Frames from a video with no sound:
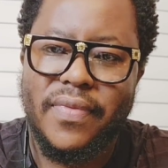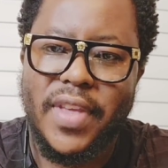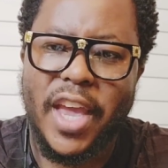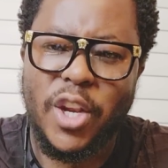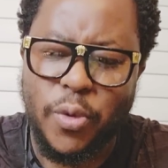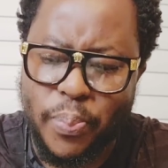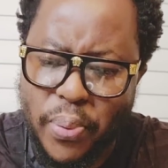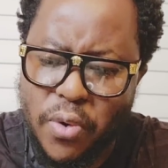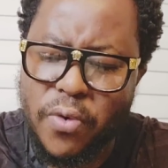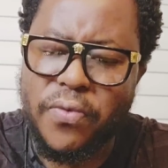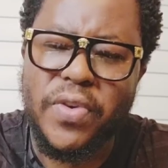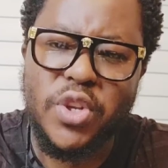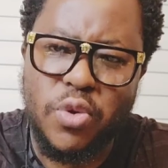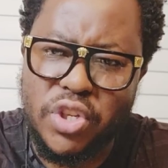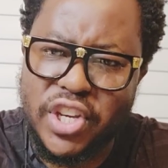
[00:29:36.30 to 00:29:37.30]
and prove
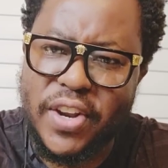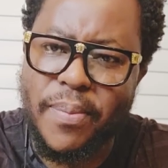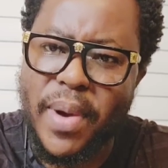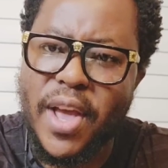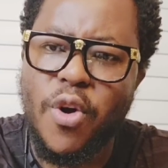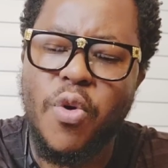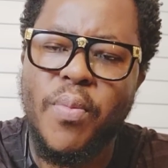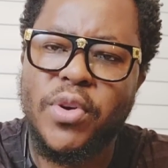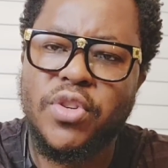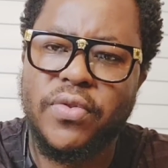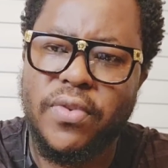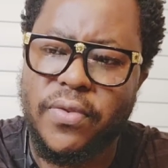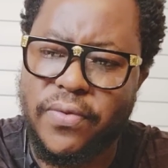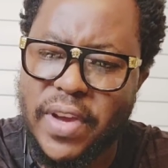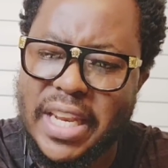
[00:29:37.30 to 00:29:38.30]
it to Jeremiah Omoto
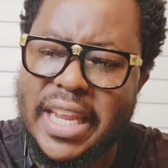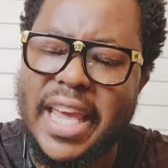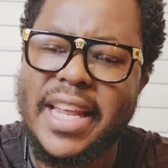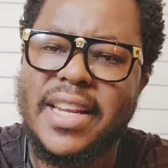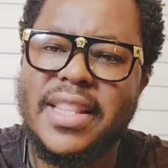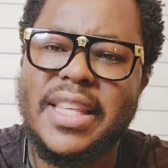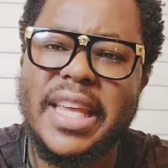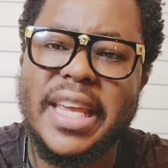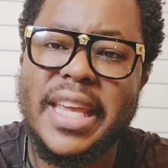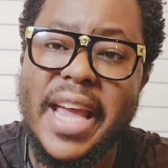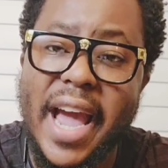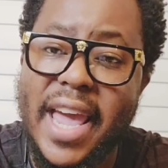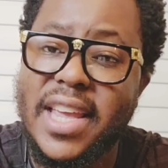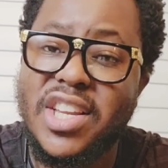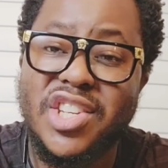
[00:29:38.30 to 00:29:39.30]
for fame and the
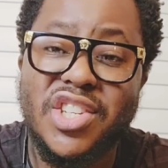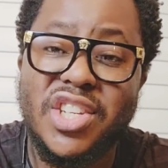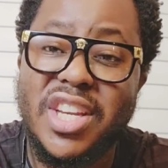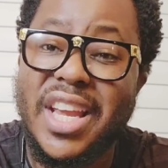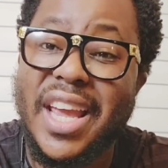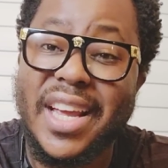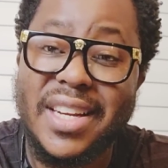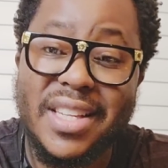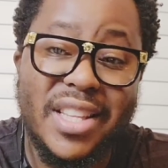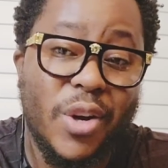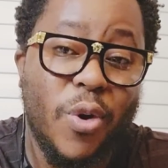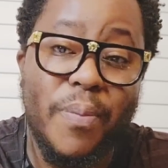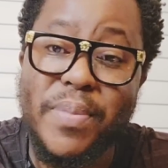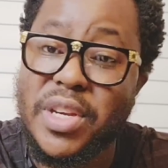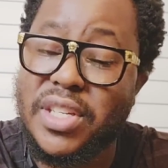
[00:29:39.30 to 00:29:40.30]
AIG and the
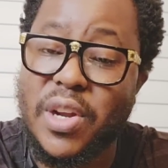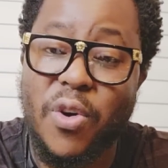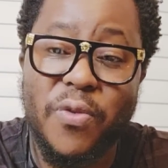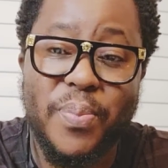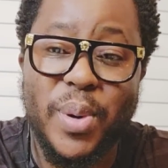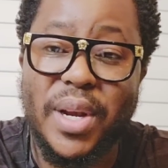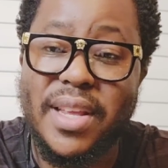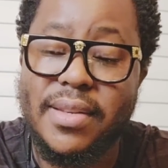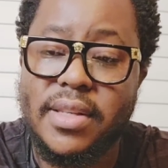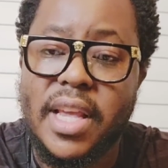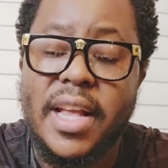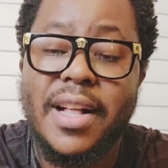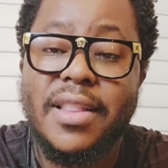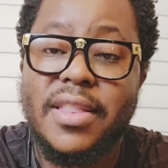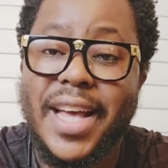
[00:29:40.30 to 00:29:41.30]
Commissioner of Police
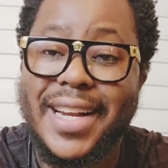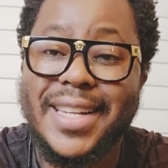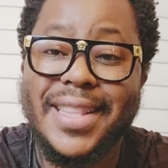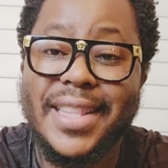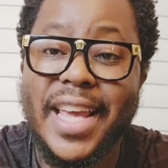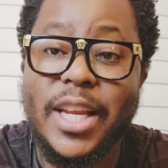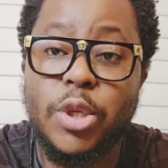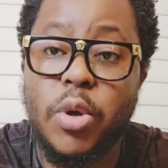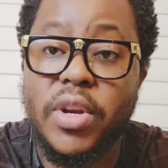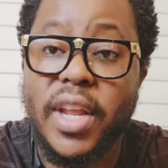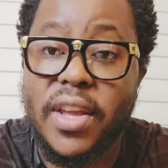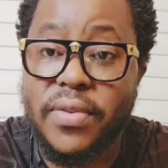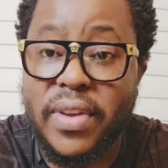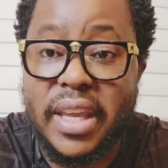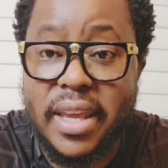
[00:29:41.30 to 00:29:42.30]
that they don't
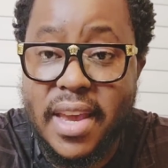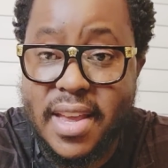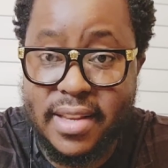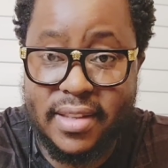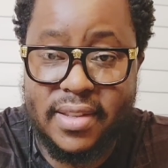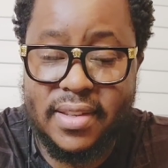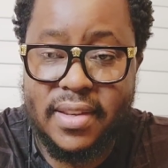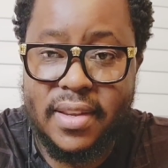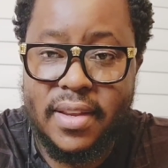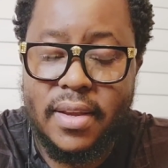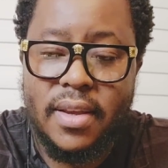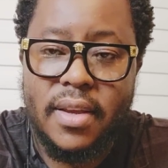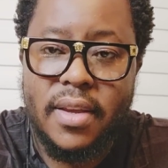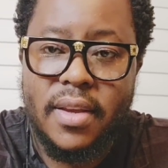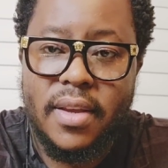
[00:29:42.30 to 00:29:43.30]
have a case.
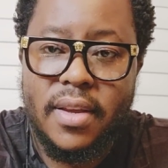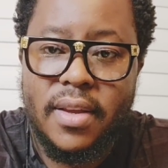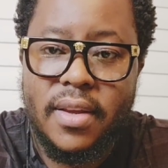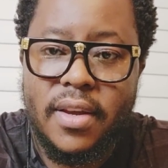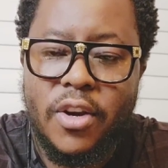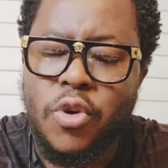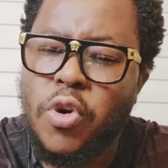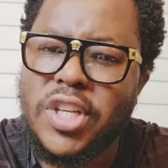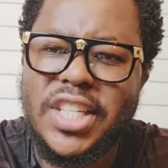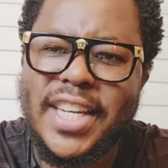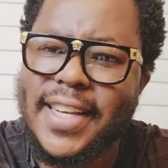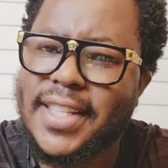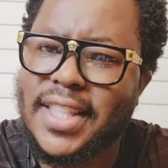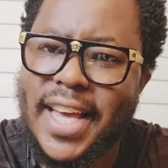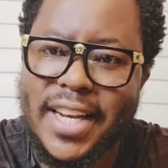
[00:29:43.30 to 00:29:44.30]
Not
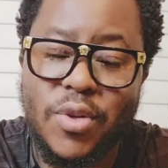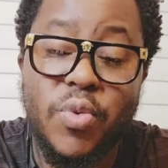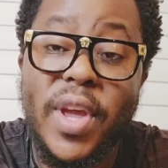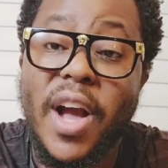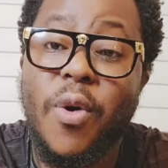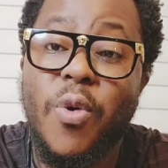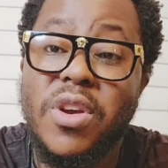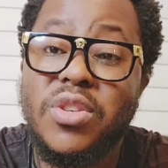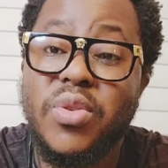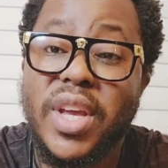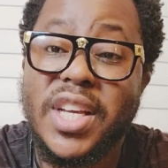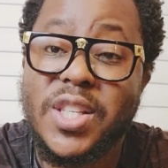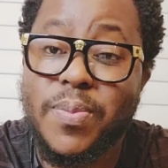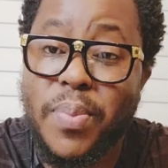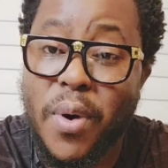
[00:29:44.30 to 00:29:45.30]
just that, we are going to
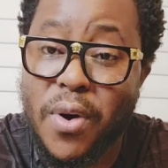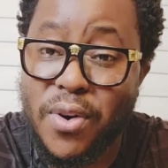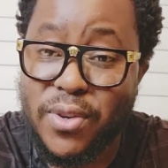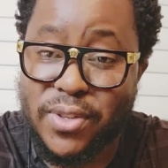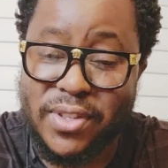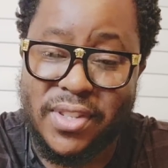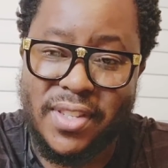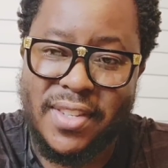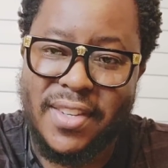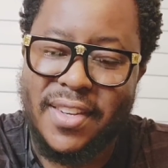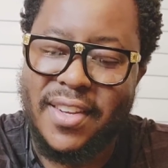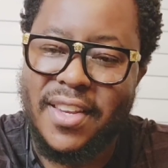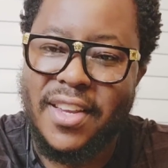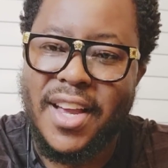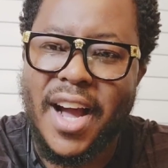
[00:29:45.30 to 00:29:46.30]
expose
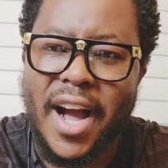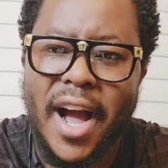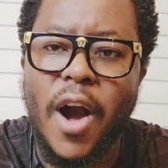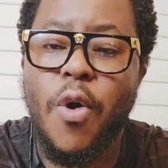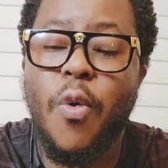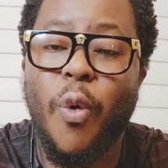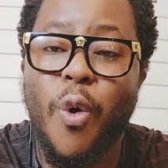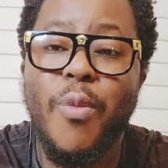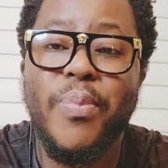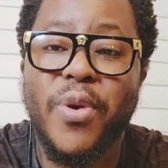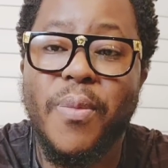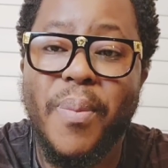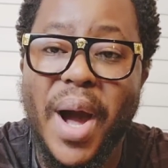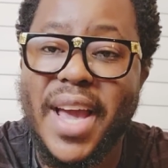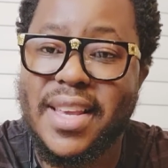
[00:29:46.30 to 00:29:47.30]
how
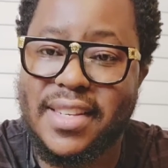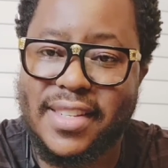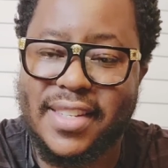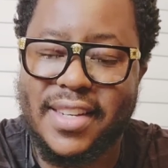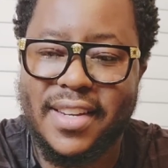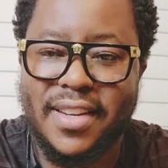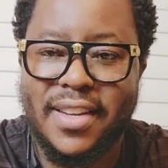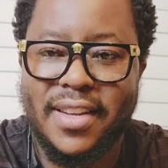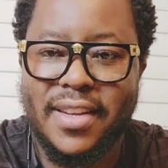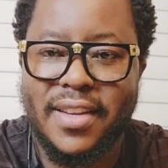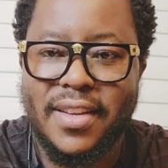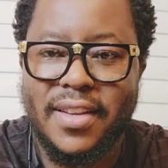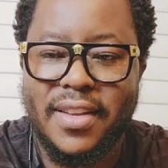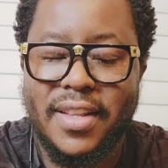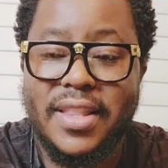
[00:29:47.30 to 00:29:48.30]
compromised
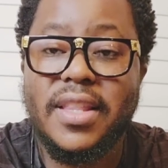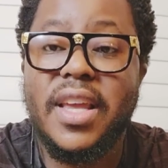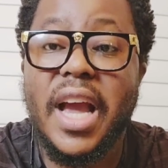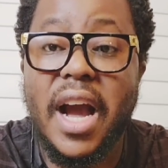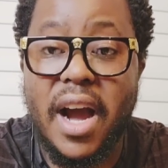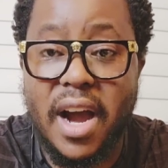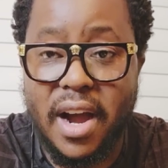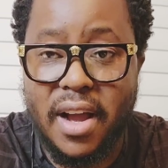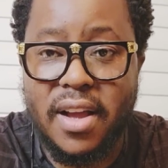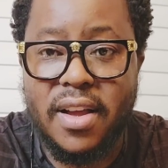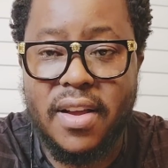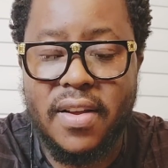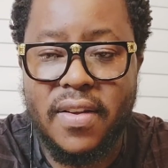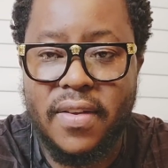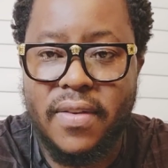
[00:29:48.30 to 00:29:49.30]
they are.
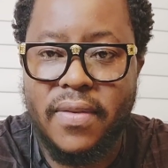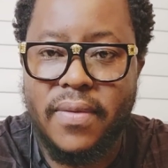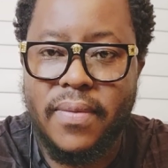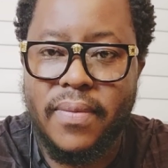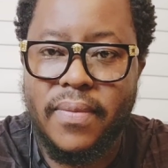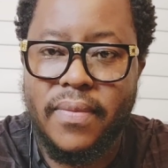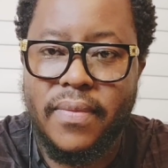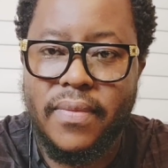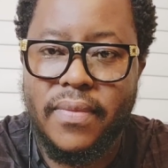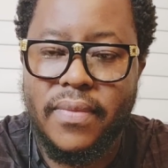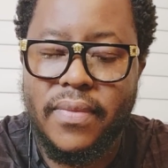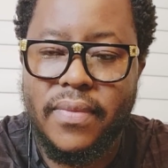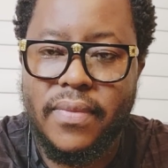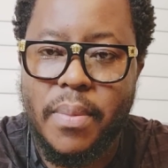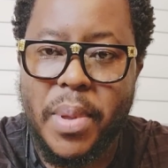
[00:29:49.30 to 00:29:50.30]

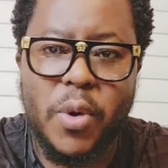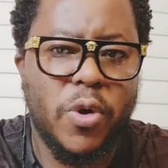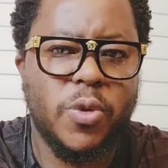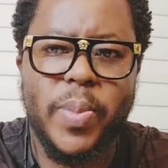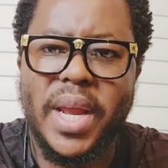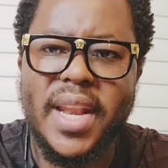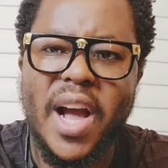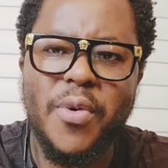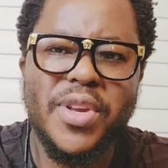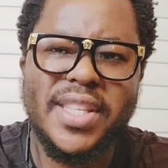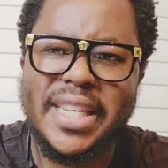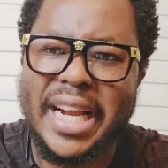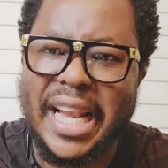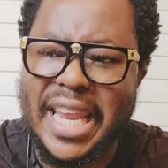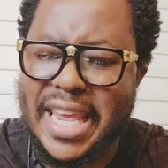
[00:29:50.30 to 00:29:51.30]
Because by now it's
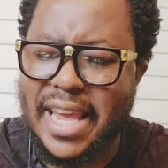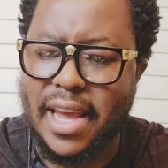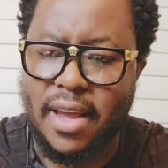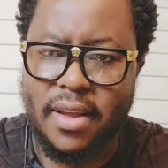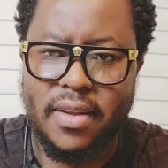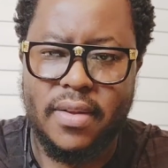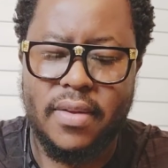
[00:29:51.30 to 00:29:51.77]
clear